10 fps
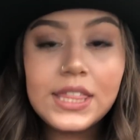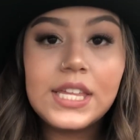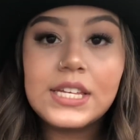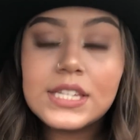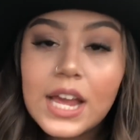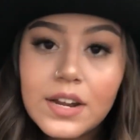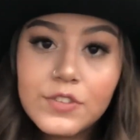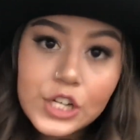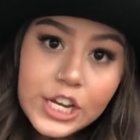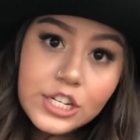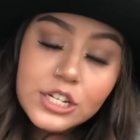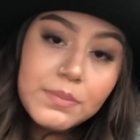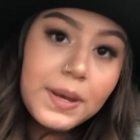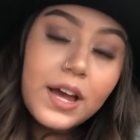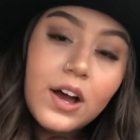Things kind of
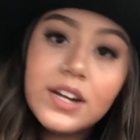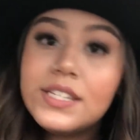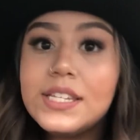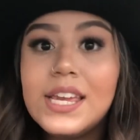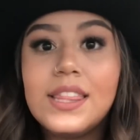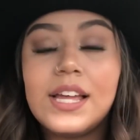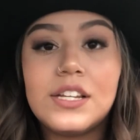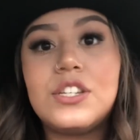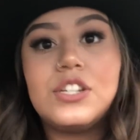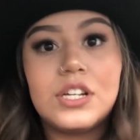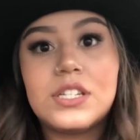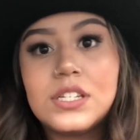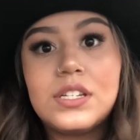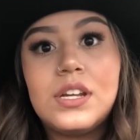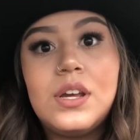changed, but honestly, that's
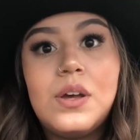just